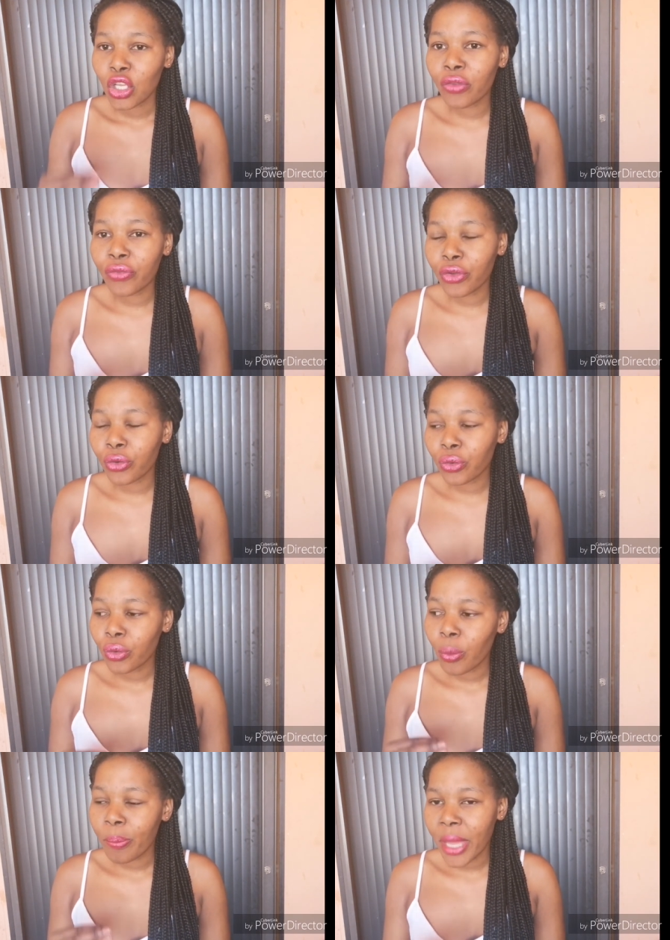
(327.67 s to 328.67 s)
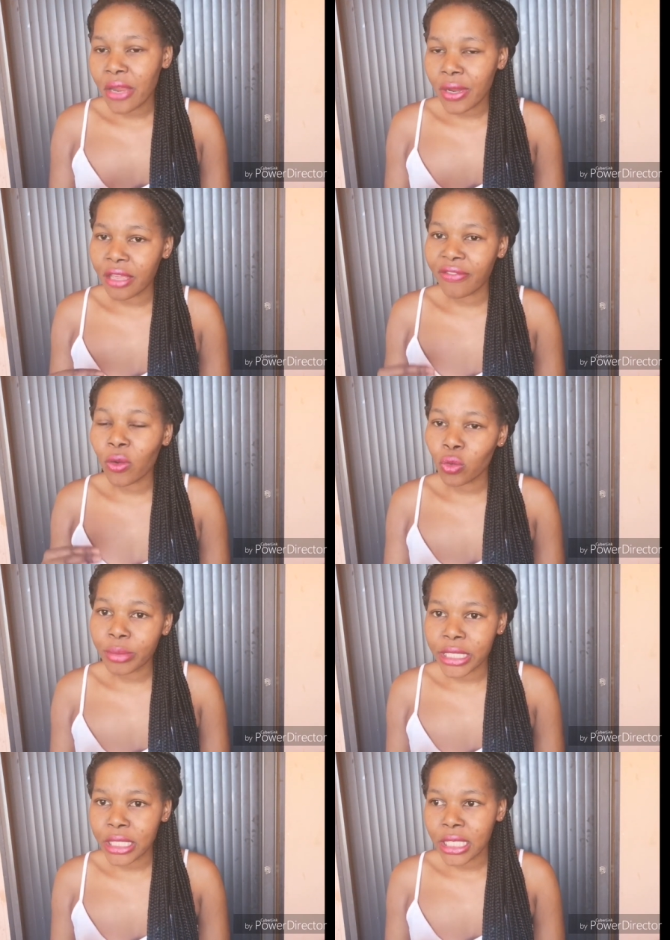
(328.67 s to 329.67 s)
if you marry if a
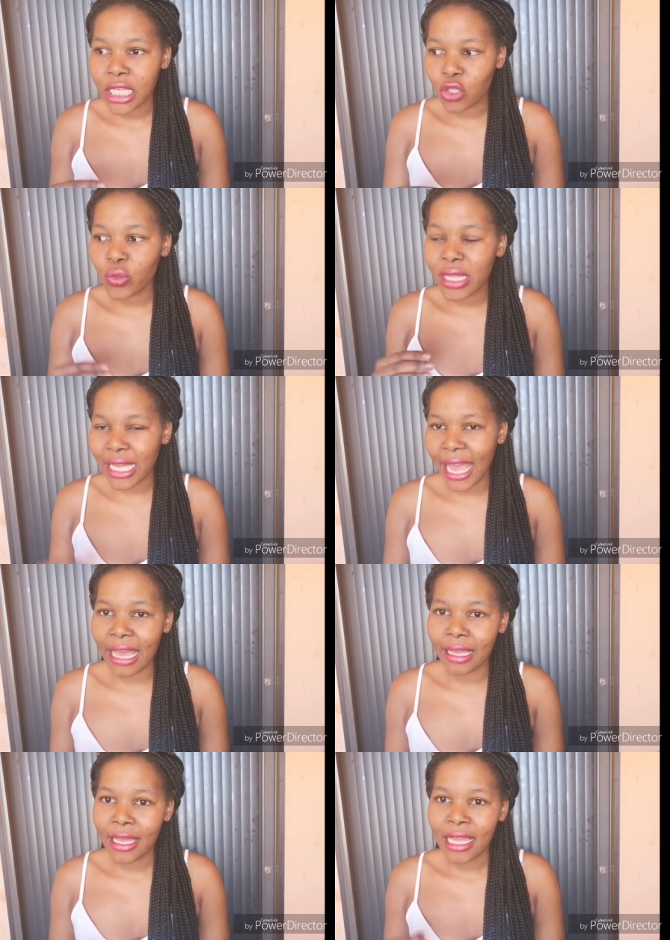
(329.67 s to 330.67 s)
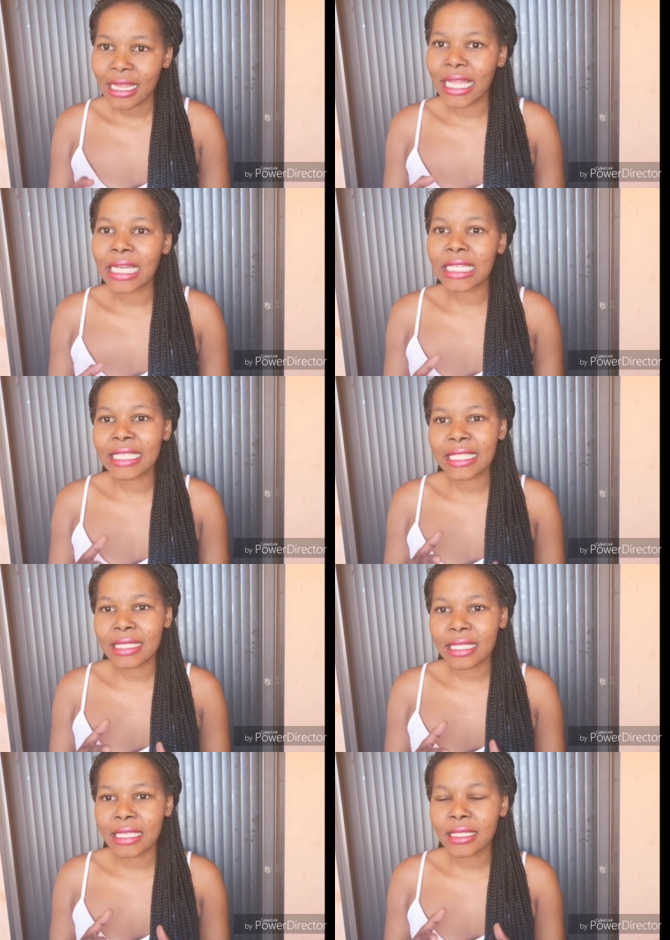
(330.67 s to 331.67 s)
woman is with a guy that
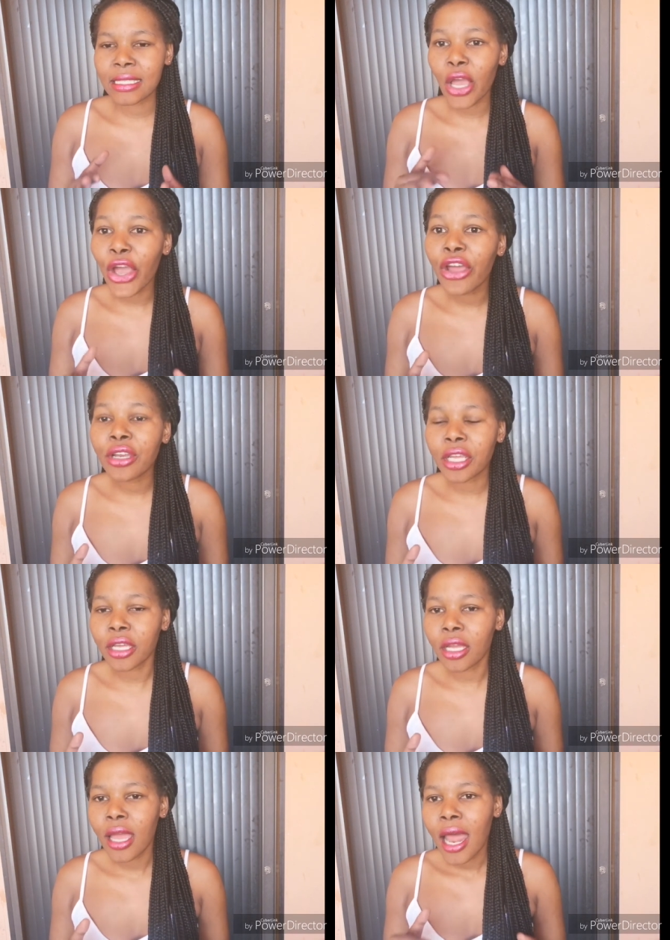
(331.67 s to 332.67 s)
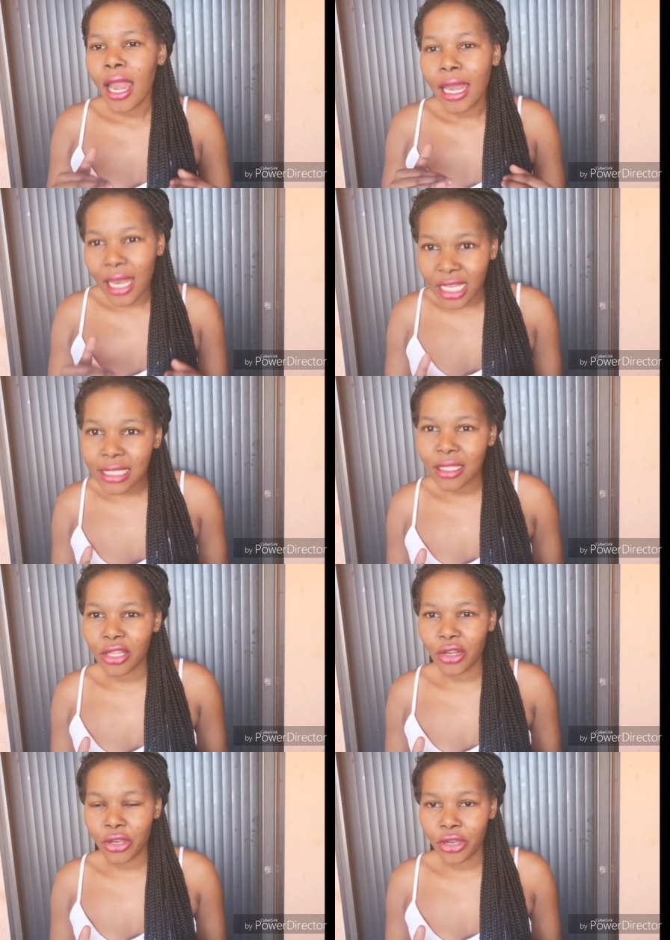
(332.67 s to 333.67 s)
is is earning less
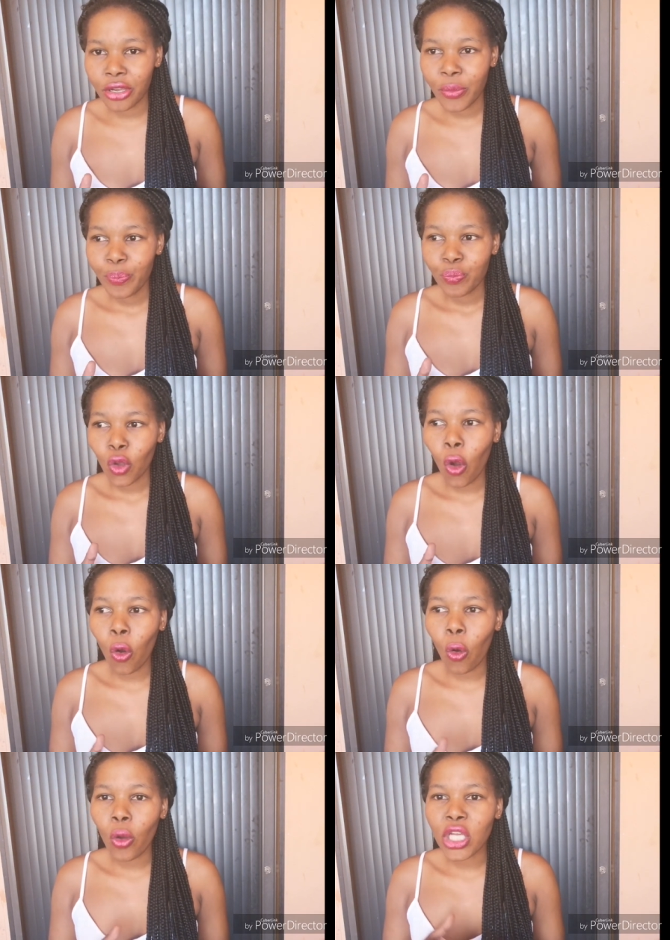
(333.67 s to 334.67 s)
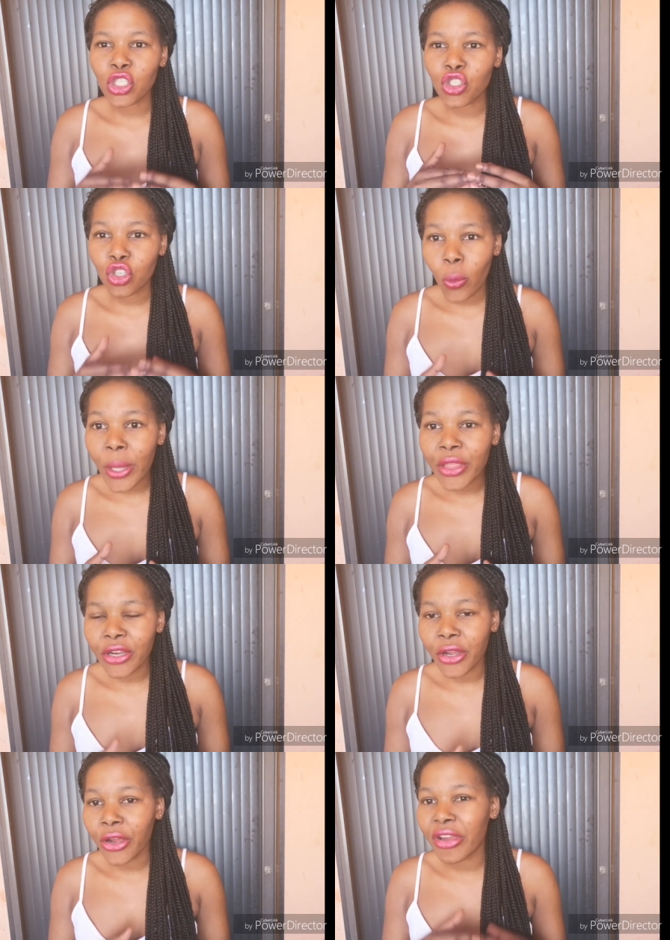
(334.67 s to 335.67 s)
than her or is lower
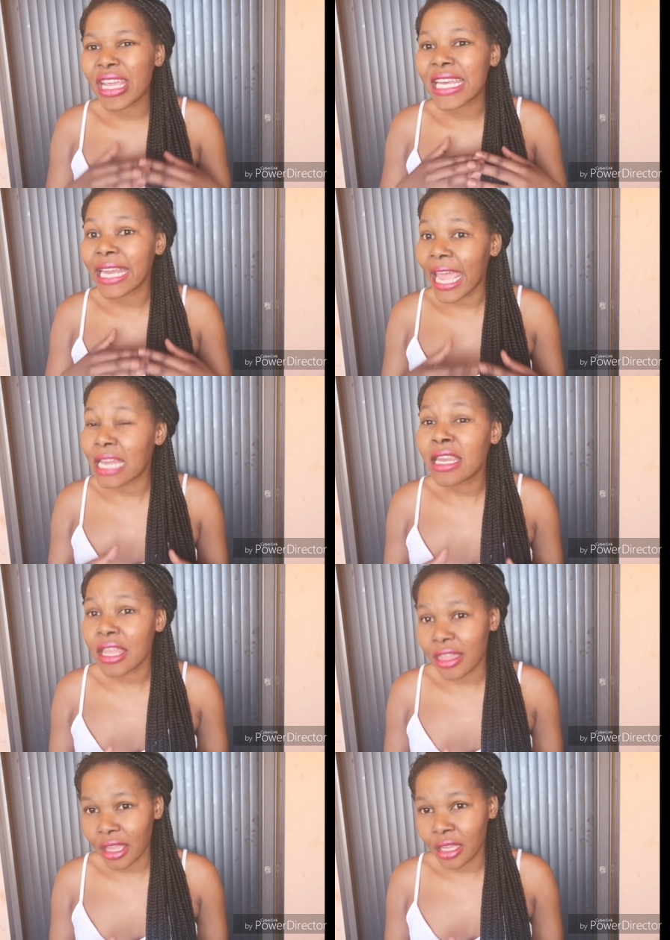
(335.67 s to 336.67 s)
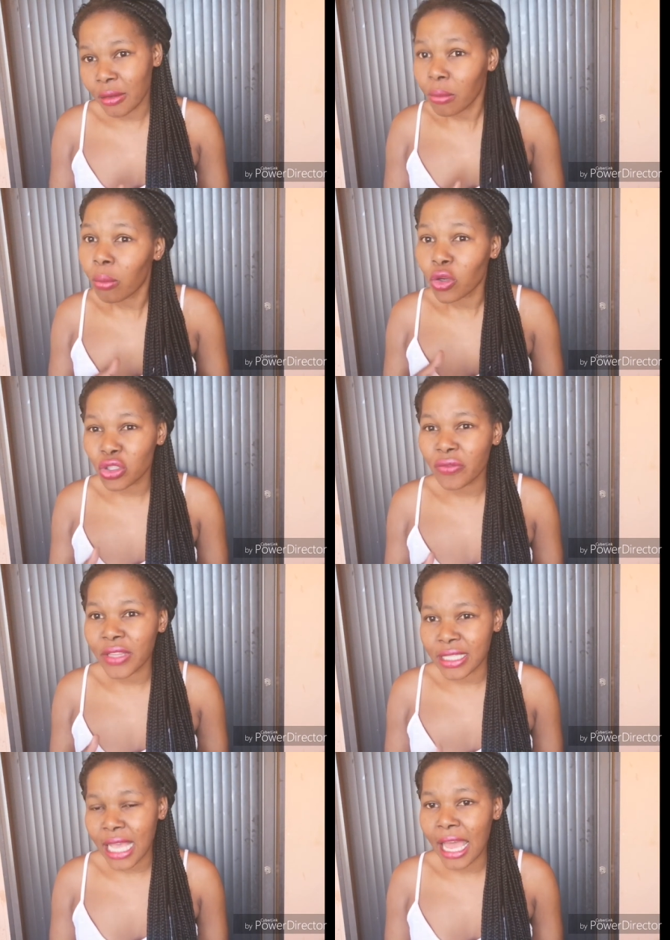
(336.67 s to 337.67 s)
than her in anything most of
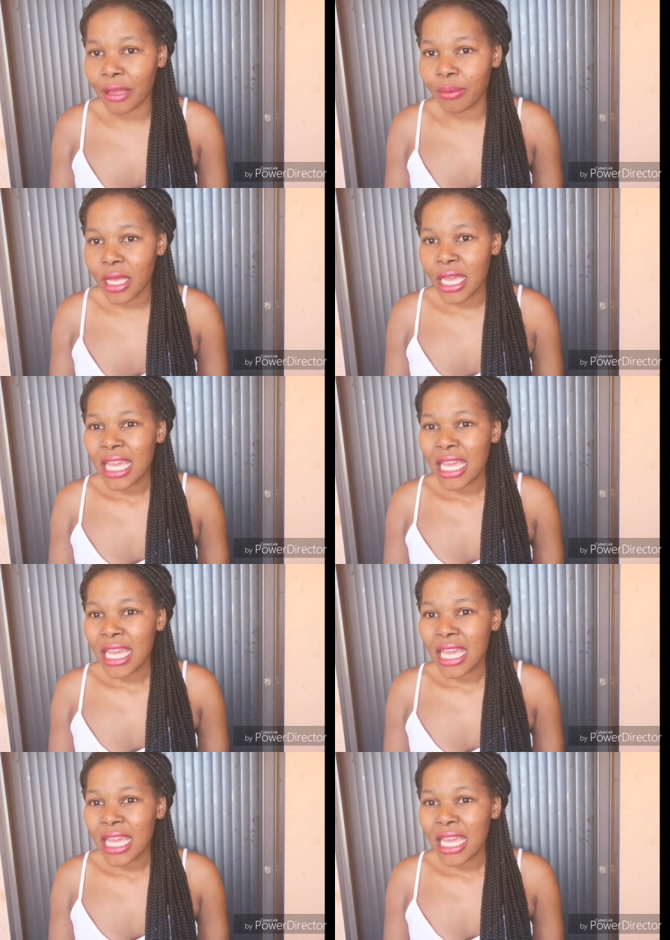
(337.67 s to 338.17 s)
the time